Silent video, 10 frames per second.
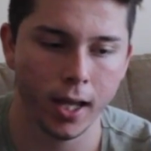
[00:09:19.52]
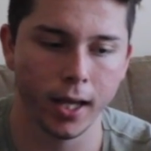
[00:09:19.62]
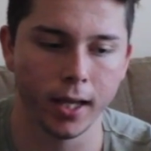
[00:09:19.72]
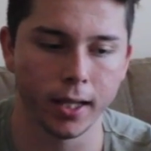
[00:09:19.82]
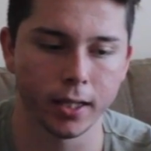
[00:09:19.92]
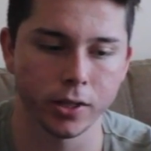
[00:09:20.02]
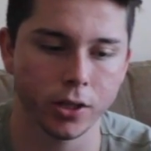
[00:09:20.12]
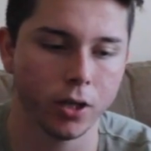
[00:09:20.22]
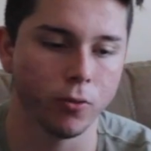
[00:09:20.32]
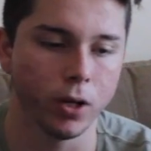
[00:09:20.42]
and it
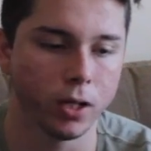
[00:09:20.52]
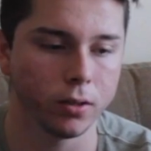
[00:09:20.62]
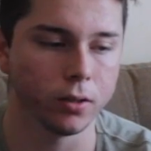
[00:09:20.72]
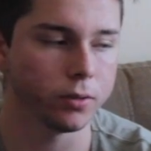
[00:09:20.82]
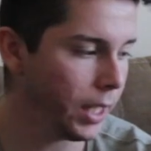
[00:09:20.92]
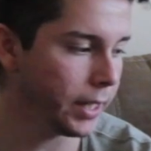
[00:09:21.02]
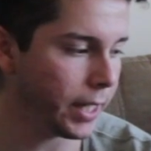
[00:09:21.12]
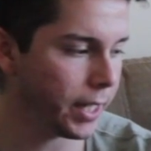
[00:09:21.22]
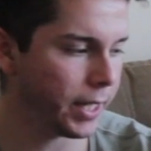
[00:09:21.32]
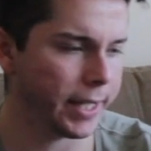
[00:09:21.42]
shot well. And
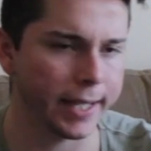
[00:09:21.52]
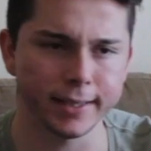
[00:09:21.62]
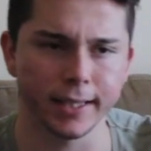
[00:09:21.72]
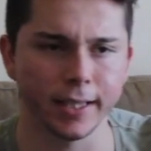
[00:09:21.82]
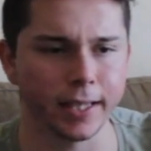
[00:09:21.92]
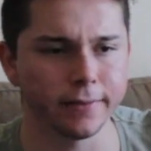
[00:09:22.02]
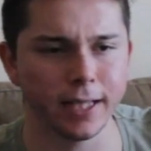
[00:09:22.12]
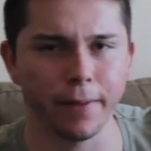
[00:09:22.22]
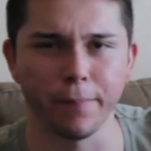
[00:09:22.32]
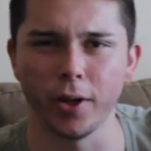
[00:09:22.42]
then it gives
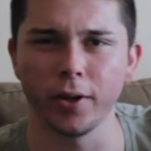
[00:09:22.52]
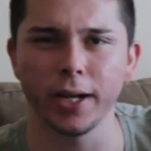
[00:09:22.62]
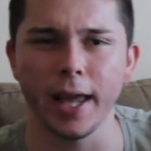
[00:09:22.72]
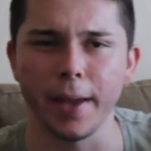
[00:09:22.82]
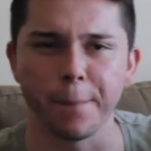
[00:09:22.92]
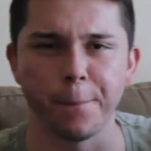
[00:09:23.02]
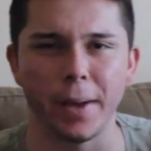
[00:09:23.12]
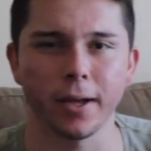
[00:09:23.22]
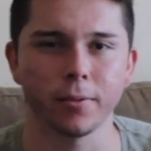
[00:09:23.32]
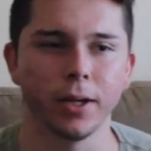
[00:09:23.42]
that blurry like
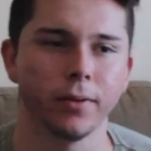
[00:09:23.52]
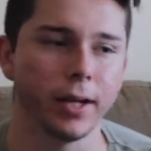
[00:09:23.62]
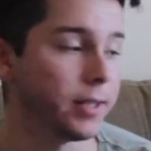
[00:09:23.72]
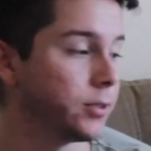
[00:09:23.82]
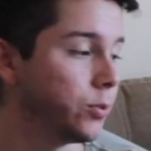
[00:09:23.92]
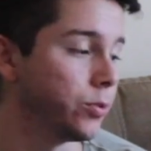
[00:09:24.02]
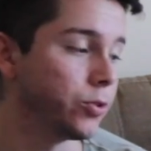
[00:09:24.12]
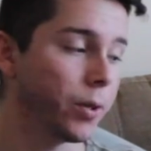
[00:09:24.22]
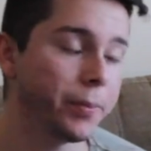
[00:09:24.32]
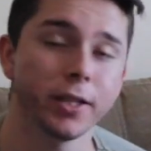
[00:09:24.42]
background. Like, dude,
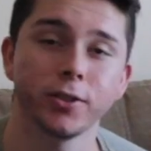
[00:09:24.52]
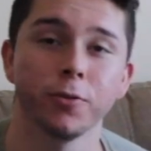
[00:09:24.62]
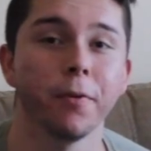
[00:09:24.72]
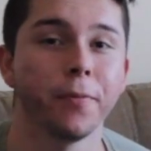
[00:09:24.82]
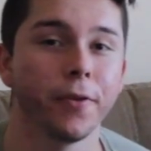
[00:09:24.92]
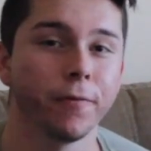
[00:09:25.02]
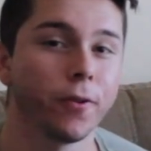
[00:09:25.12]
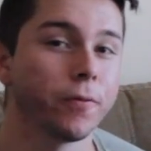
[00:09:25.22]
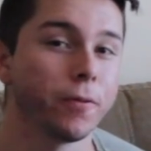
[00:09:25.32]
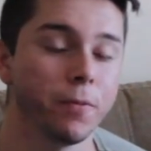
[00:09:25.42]
dropping it to 1.4
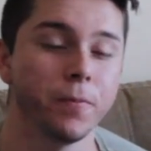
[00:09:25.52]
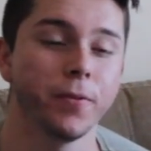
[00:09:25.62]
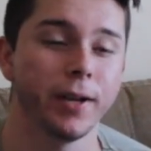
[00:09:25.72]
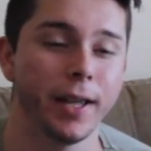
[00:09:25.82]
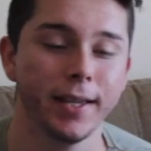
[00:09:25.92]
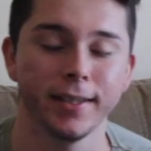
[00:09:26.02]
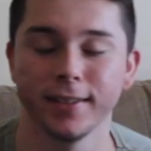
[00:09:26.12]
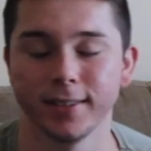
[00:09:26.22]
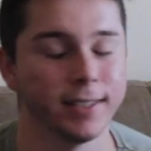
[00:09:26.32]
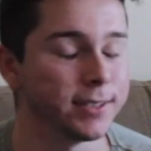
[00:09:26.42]
from 1.8,
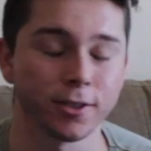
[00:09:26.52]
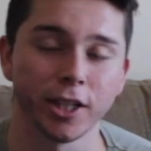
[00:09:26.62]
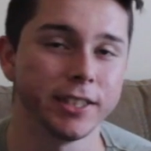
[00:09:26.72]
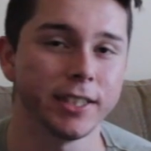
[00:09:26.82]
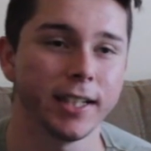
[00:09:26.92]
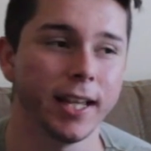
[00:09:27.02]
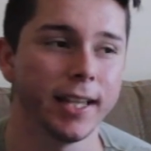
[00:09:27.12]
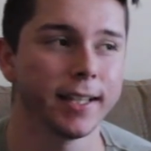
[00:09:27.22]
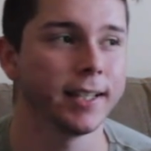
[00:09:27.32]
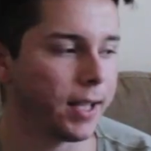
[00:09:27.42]
it's crazy.
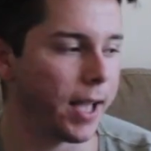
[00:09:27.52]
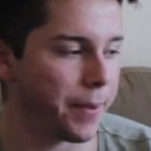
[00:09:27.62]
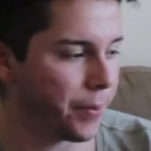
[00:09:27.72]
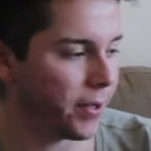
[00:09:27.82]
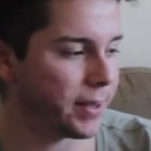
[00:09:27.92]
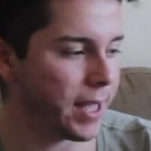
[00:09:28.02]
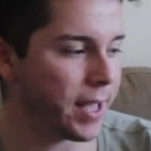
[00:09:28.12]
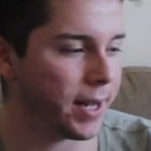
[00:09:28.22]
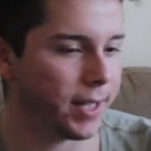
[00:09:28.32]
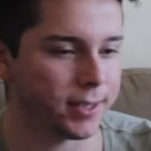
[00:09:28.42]
Like, I bought
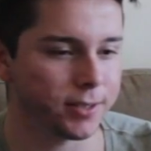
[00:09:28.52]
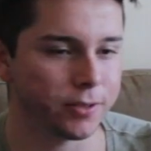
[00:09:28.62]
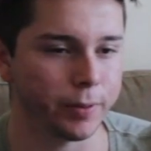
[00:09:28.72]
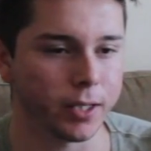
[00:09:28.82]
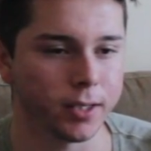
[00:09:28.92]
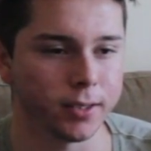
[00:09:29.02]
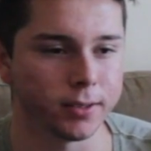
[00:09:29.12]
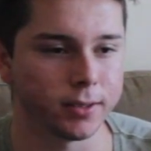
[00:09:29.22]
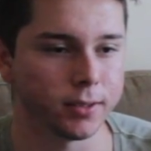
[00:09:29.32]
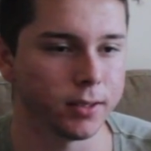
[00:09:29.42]
that lens
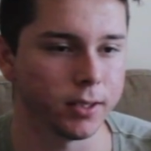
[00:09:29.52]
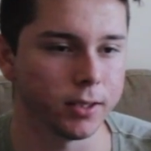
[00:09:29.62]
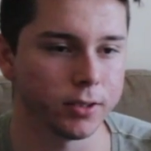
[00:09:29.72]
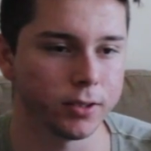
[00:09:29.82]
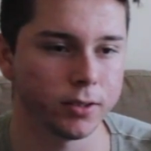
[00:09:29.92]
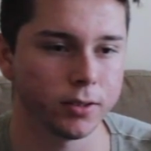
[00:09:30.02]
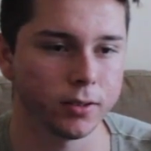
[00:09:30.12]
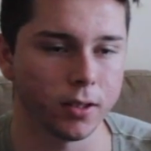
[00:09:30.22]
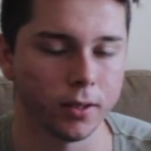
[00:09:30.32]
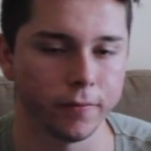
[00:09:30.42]
because this
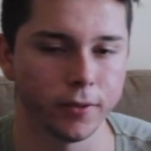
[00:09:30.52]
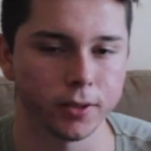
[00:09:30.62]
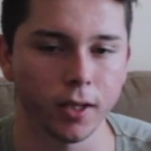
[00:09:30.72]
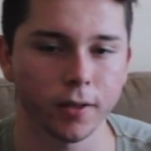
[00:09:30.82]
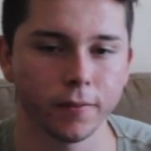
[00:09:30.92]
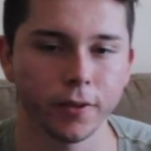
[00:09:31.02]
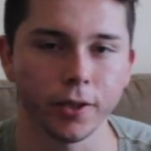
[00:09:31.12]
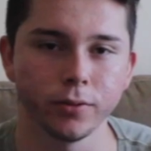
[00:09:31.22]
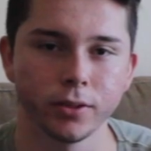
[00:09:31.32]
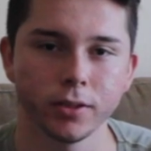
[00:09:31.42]
photographer
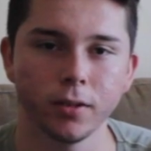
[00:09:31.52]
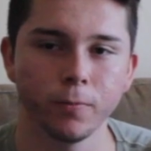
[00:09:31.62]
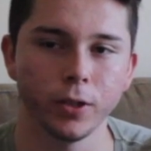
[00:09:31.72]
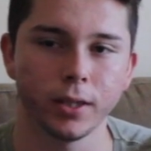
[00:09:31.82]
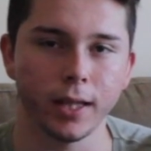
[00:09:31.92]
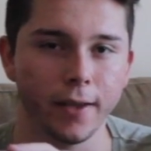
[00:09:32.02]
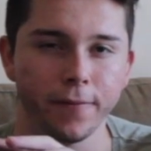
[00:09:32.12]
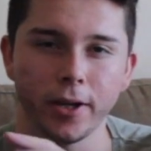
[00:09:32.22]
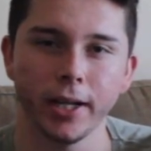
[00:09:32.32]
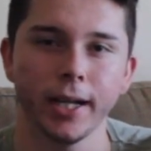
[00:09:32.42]
uses them with like
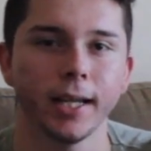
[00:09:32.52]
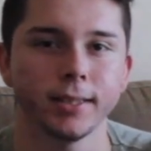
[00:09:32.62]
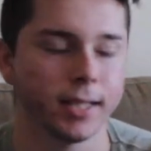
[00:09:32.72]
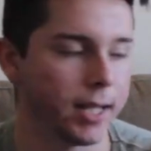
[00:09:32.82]
fairy lights